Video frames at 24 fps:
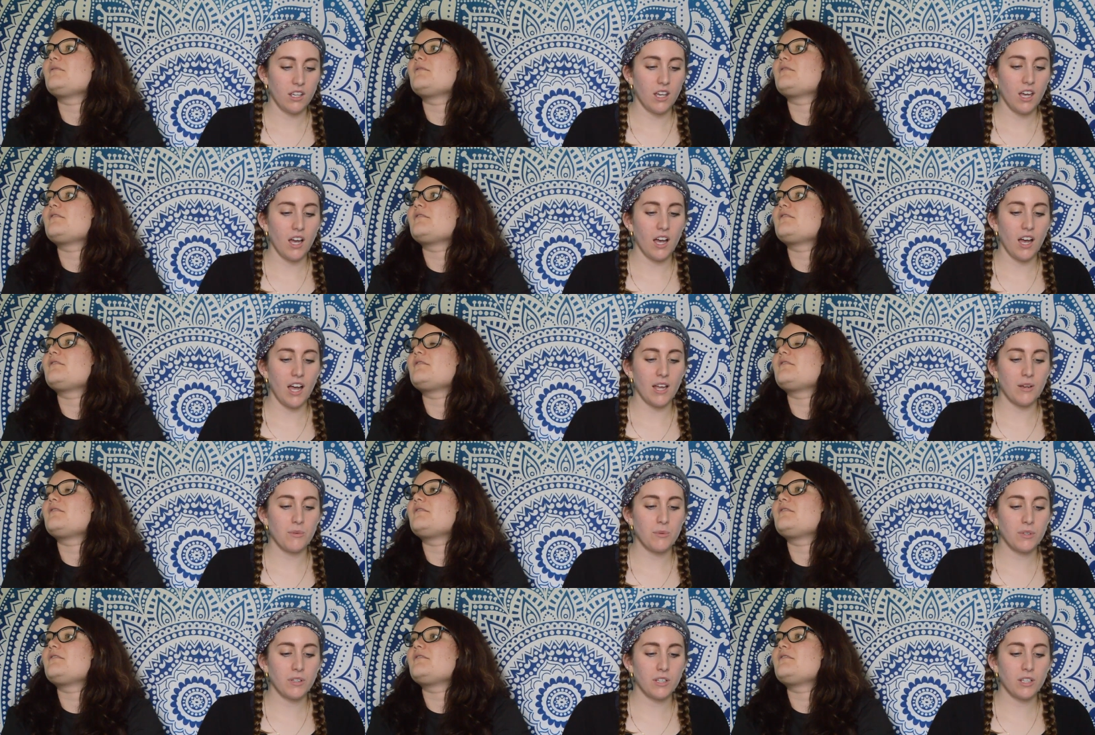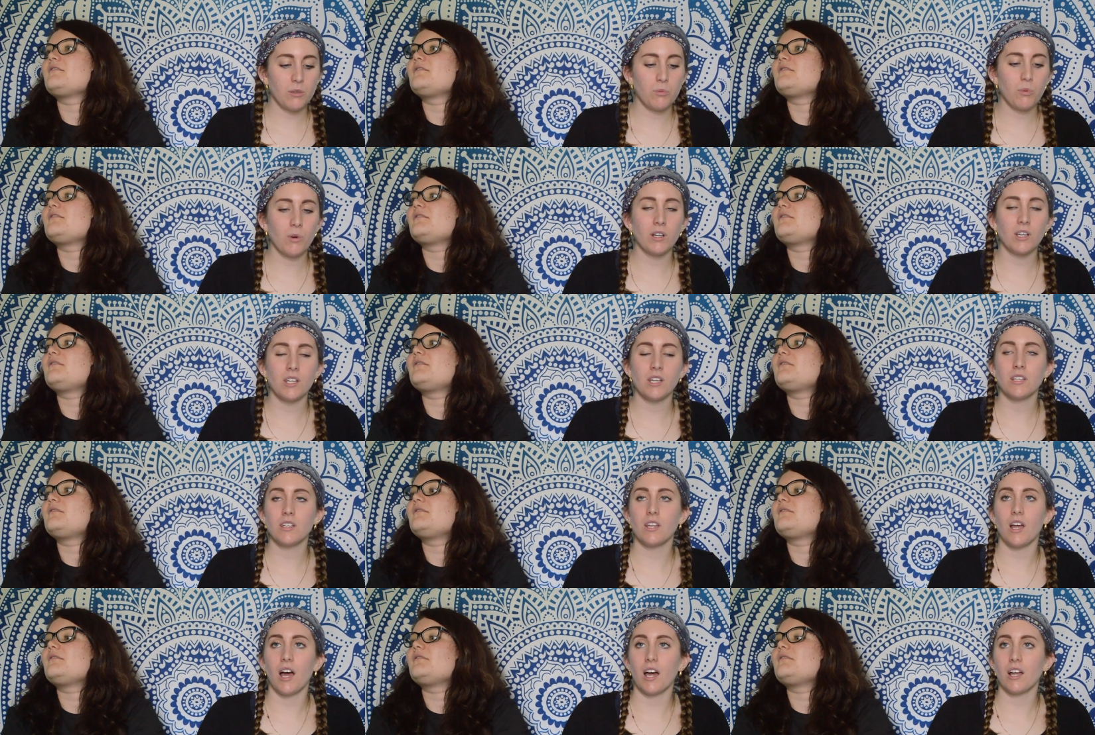Speaker 1: Yeah, I really
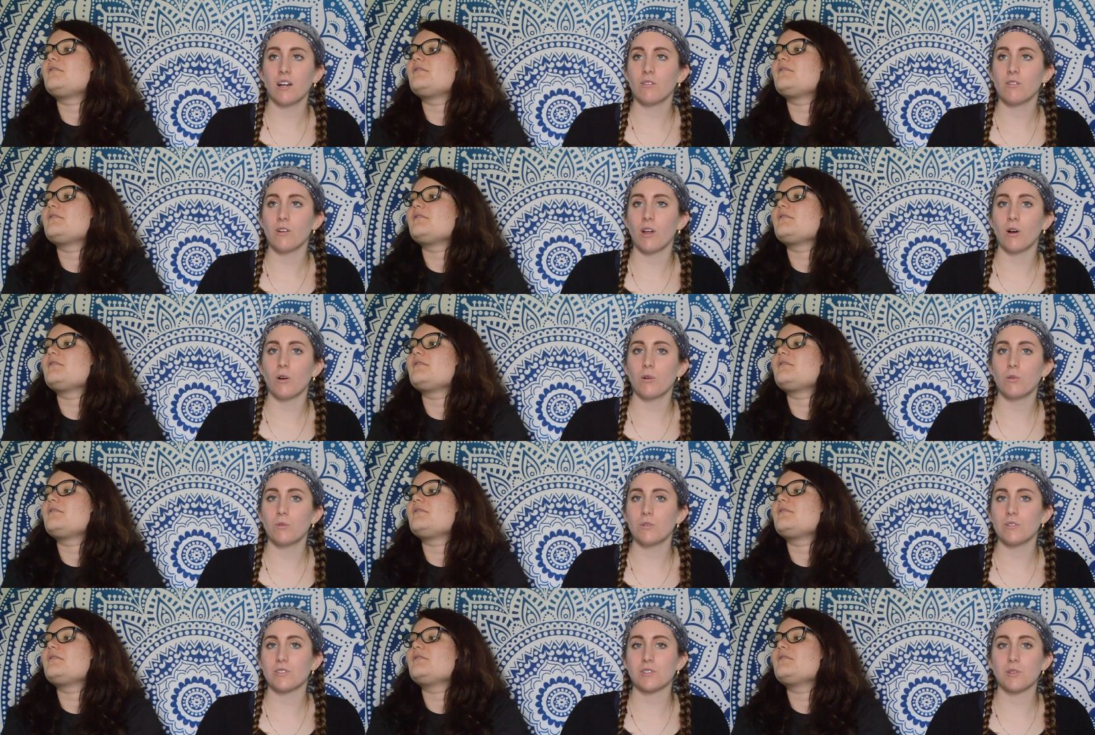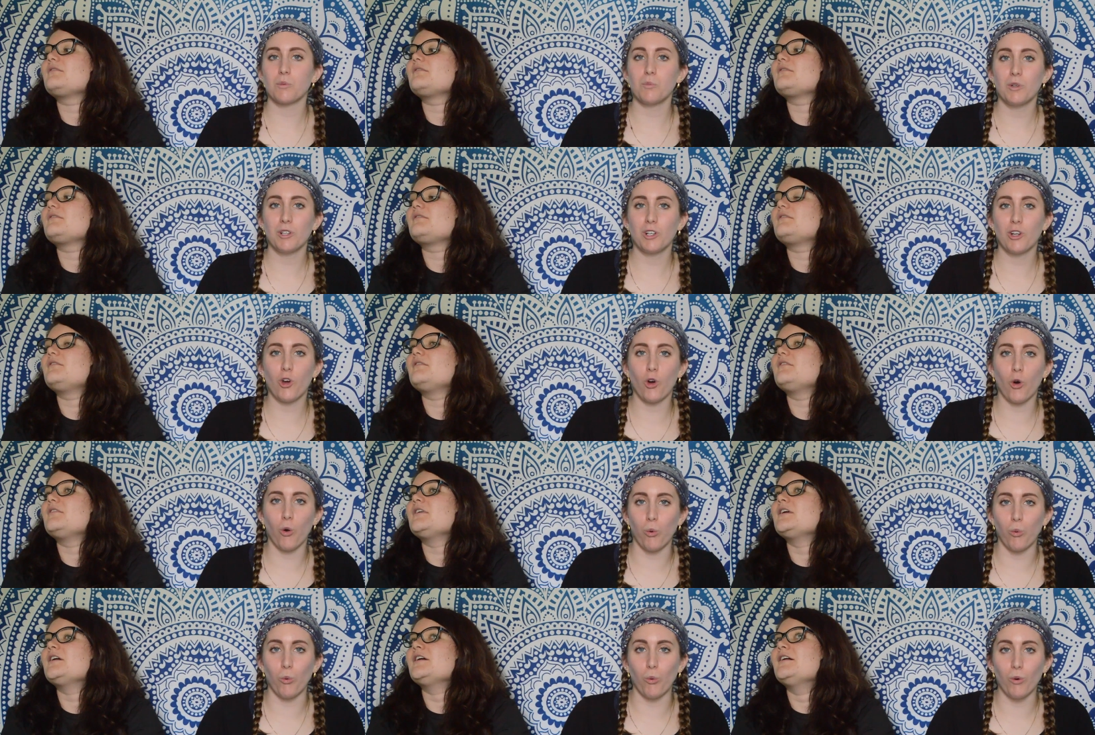wanted, I don't know, someone
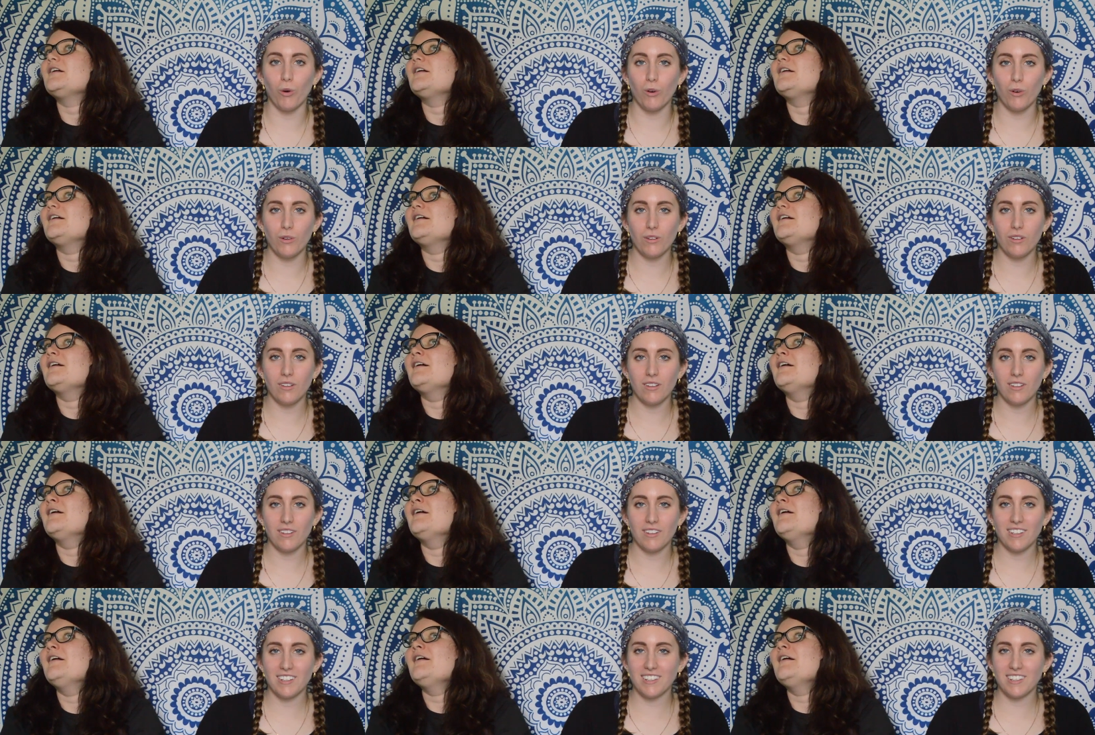cool.